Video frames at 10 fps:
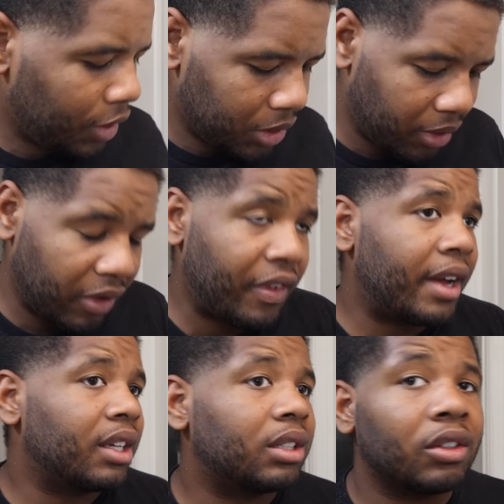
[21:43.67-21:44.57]
So if you
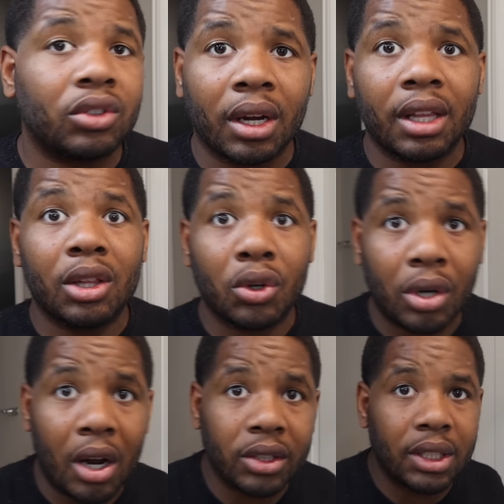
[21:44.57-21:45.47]
find yourself start getting a little
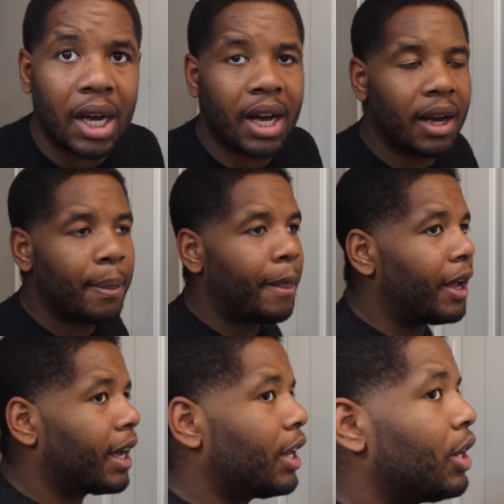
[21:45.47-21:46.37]
cross-eyed, all
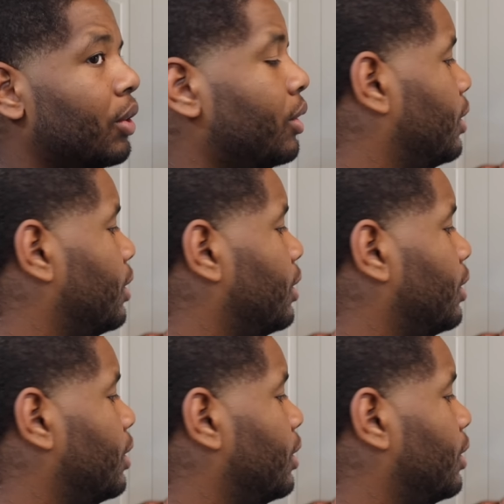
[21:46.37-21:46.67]
you gotta do,